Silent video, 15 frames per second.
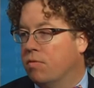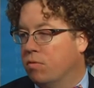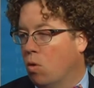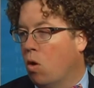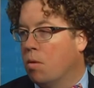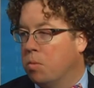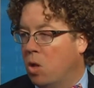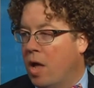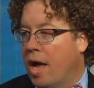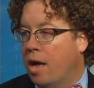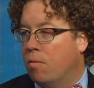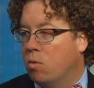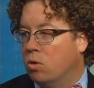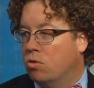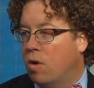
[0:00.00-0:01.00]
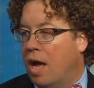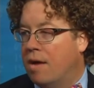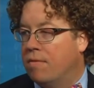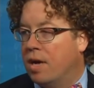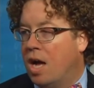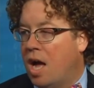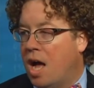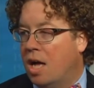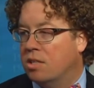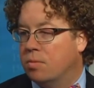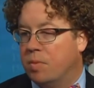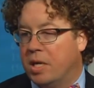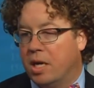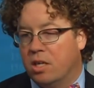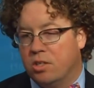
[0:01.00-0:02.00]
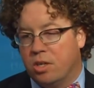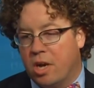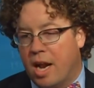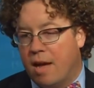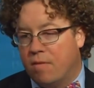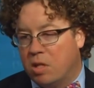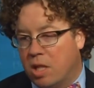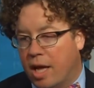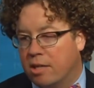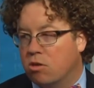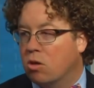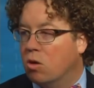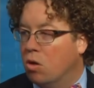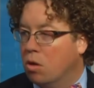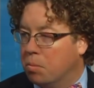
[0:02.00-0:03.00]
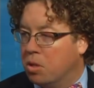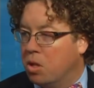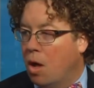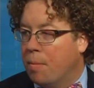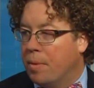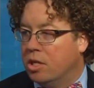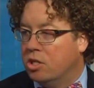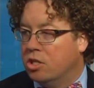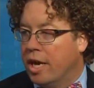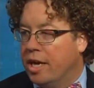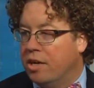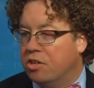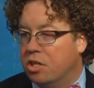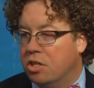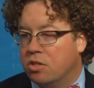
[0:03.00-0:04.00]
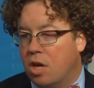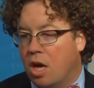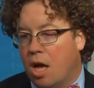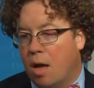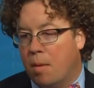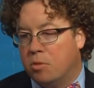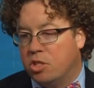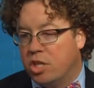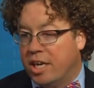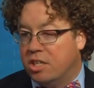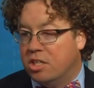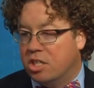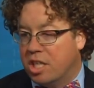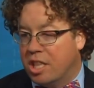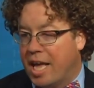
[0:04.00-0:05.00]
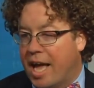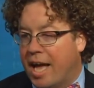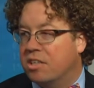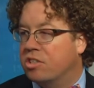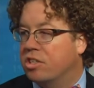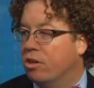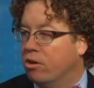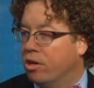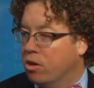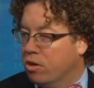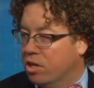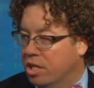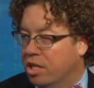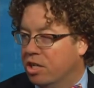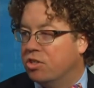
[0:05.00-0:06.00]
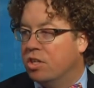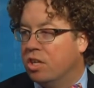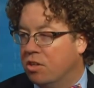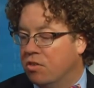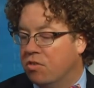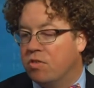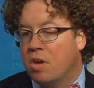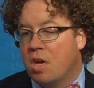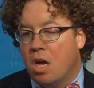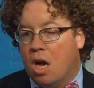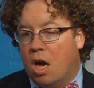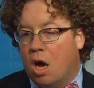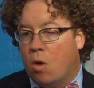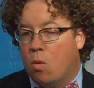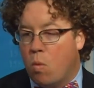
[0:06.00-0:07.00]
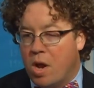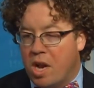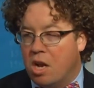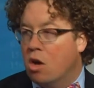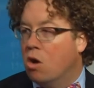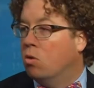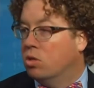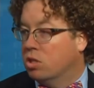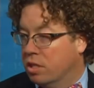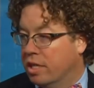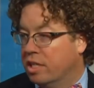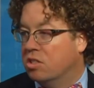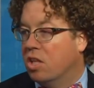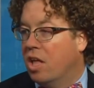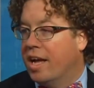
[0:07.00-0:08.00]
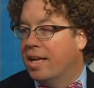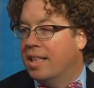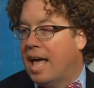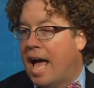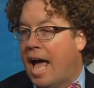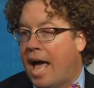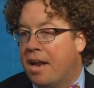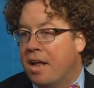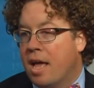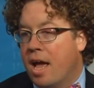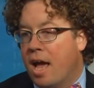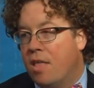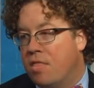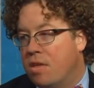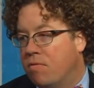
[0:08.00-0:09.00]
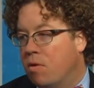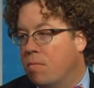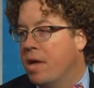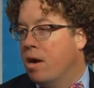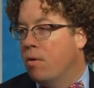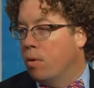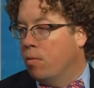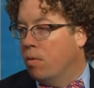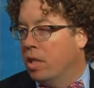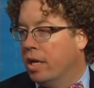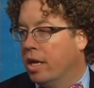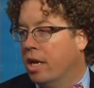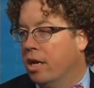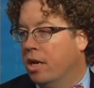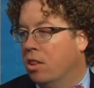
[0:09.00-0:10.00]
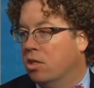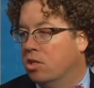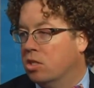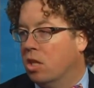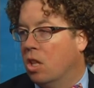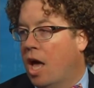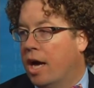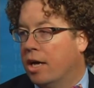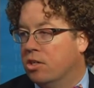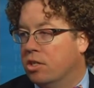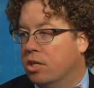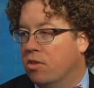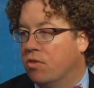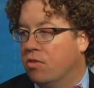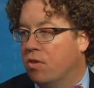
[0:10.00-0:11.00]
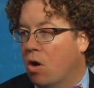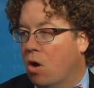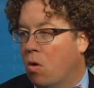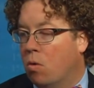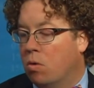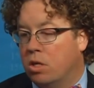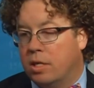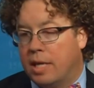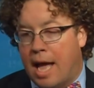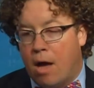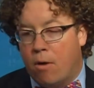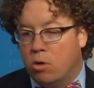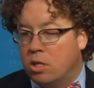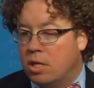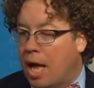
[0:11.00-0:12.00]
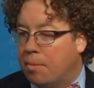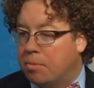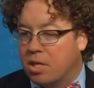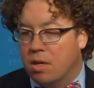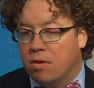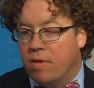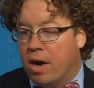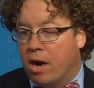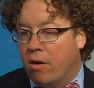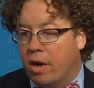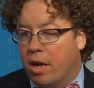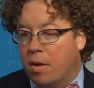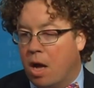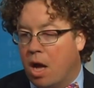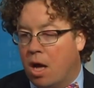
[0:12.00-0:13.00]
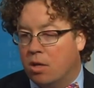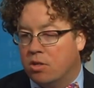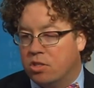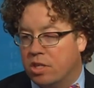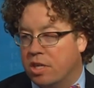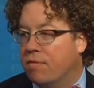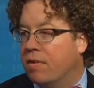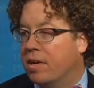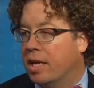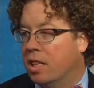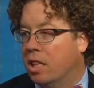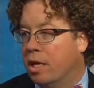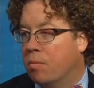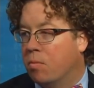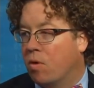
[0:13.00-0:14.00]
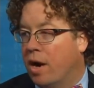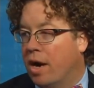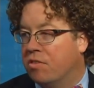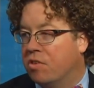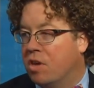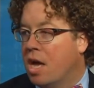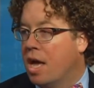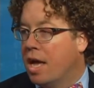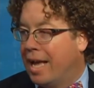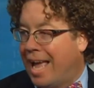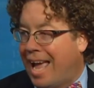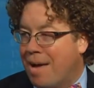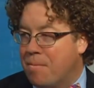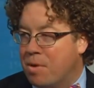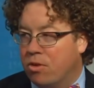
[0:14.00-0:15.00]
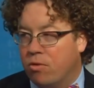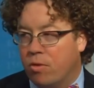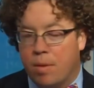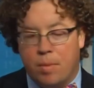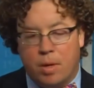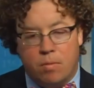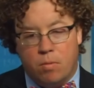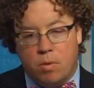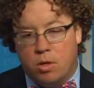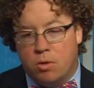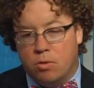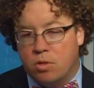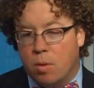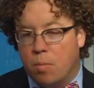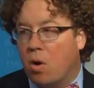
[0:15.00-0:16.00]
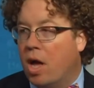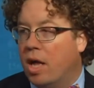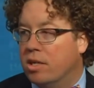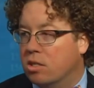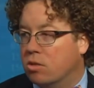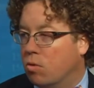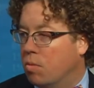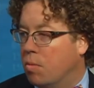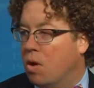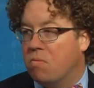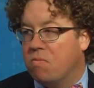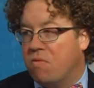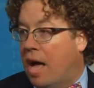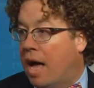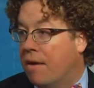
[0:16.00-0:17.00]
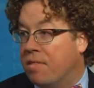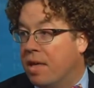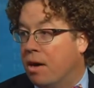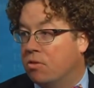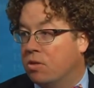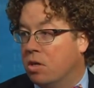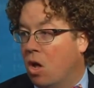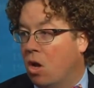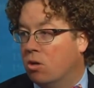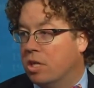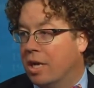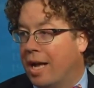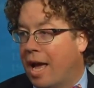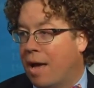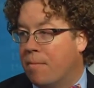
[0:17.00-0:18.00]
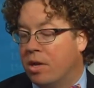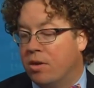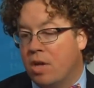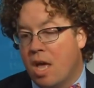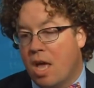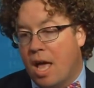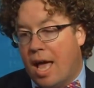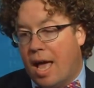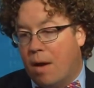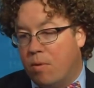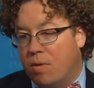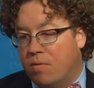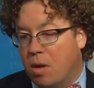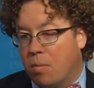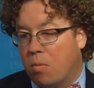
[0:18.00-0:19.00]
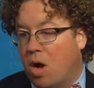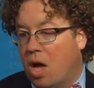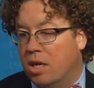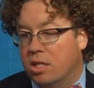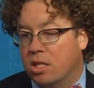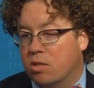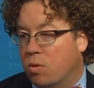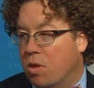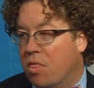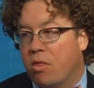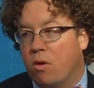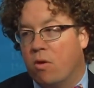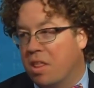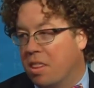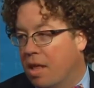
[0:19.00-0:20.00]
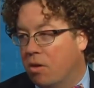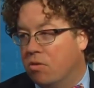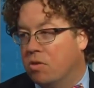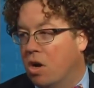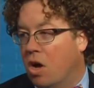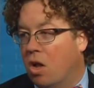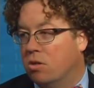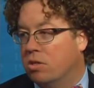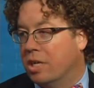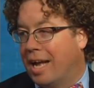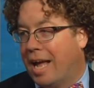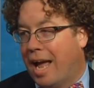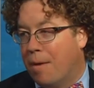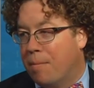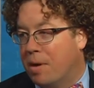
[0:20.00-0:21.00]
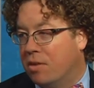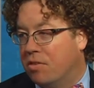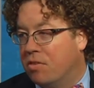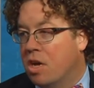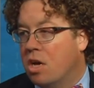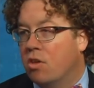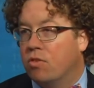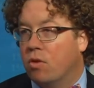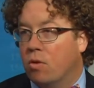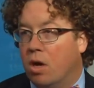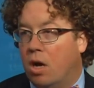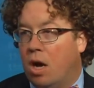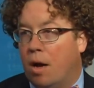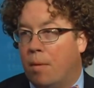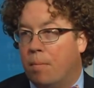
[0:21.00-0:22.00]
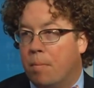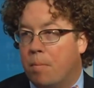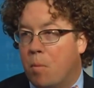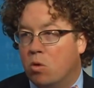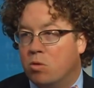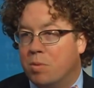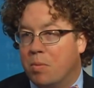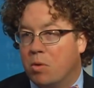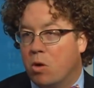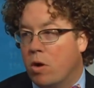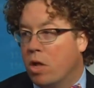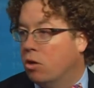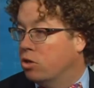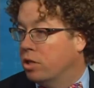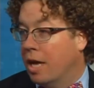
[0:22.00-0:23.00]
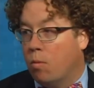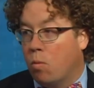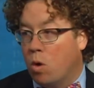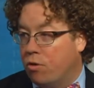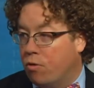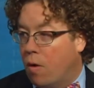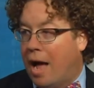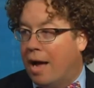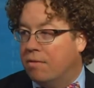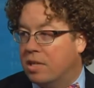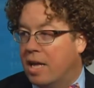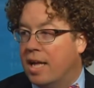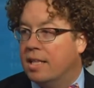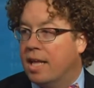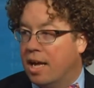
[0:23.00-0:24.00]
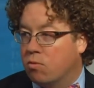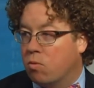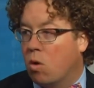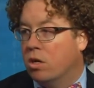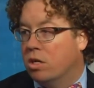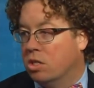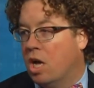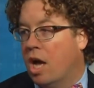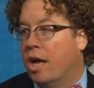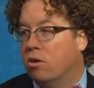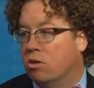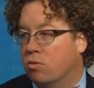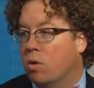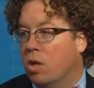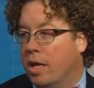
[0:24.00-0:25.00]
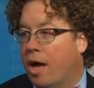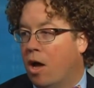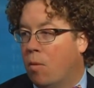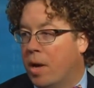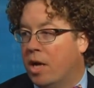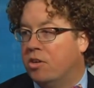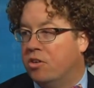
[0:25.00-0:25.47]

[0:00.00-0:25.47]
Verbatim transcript: the floor plan will drive costs because you're going to have electrical and plumbing changes, um, changes to the exterior additions, uh, windows, things like that. And then from there, we really get into the selection. So countertops can vary uh, significantly in price. Cabinetry, I mean, we do some projects with about $5,000 in cabinet, and we've done projects with $30,000 in cabinets. So um, most people don't understand what drives that. That's where our designers really help